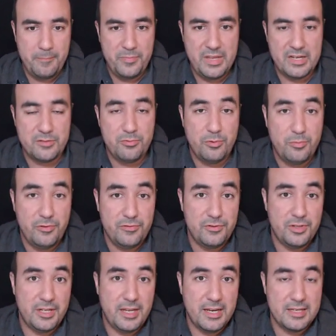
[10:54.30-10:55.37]
Next, we'll move
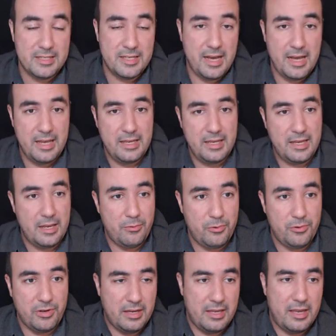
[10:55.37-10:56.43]
to the next I and
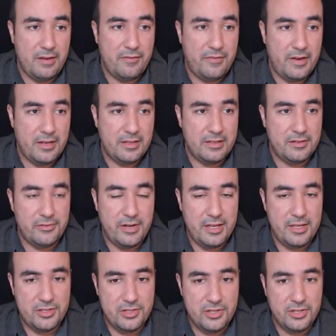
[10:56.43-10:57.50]
we'll again find the
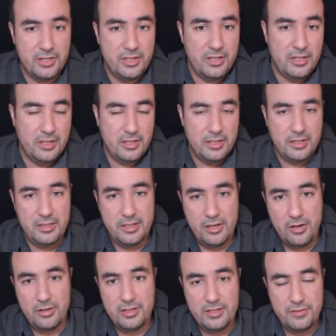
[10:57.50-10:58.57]
range. The
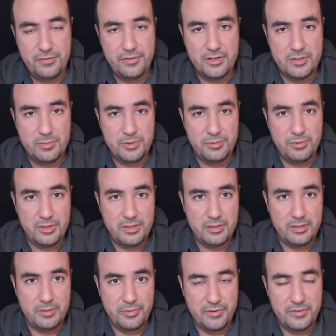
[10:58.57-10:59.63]
only difference
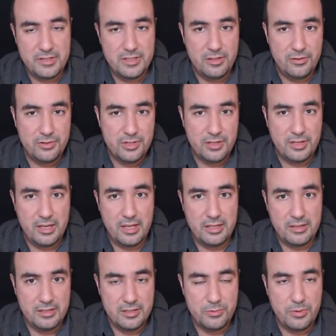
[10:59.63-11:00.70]
between the previous solution
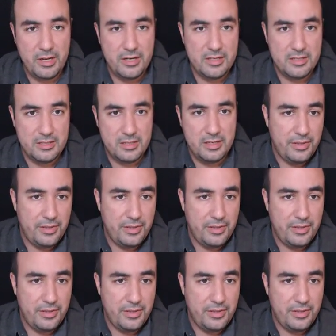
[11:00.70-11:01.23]
and this one is